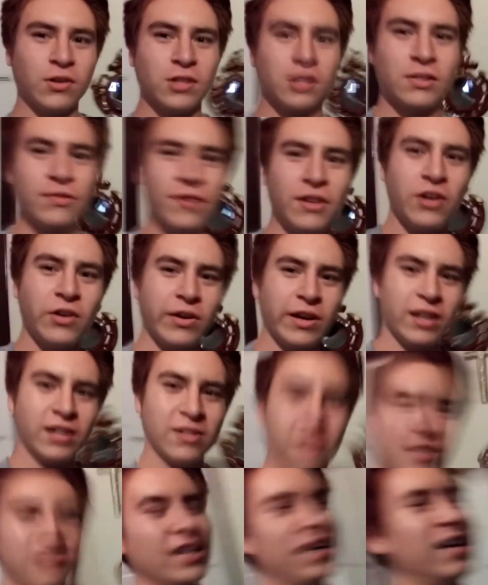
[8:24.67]
this video
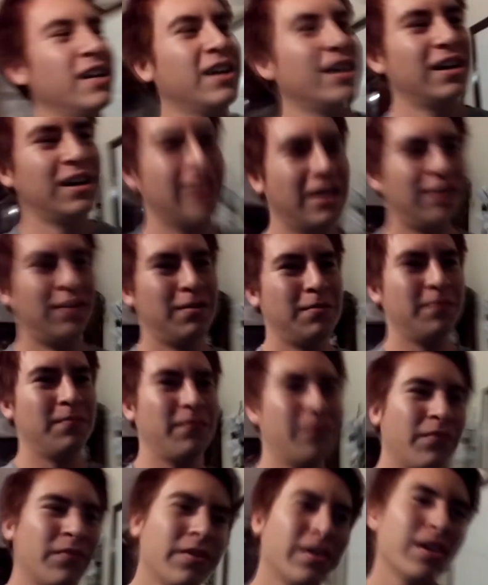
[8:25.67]
ends.
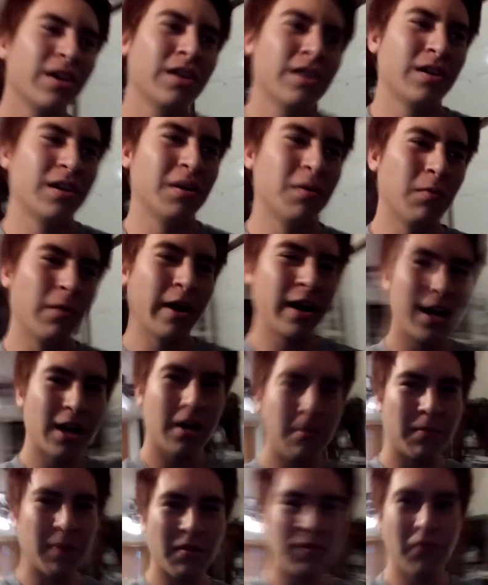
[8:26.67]
Right
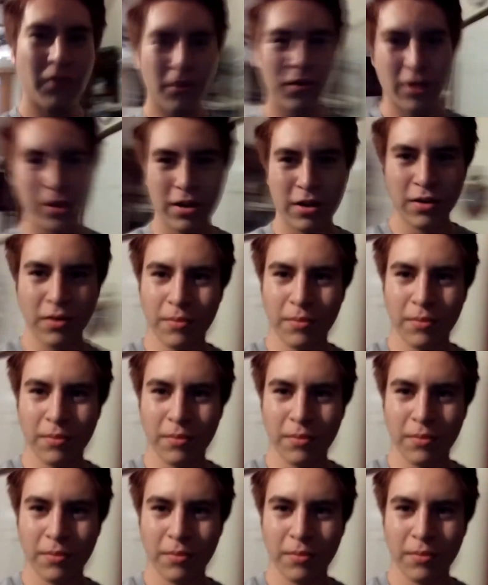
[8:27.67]
now, before